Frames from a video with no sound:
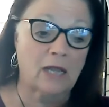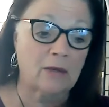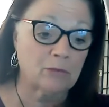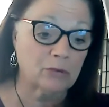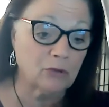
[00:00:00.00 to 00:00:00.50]

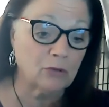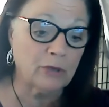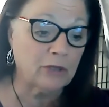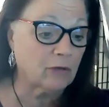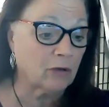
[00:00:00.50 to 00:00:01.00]
and bloom
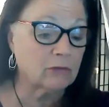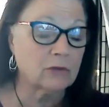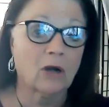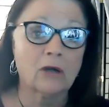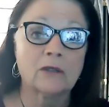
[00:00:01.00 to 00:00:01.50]
in your own
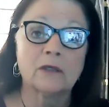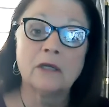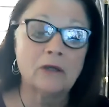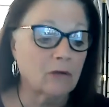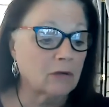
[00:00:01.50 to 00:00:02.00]
garden
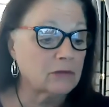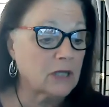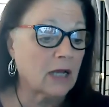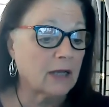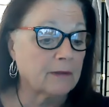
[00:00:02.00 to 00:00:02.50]
in your own
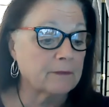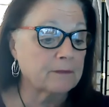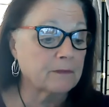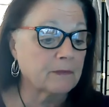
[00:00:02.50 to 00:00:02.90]
time.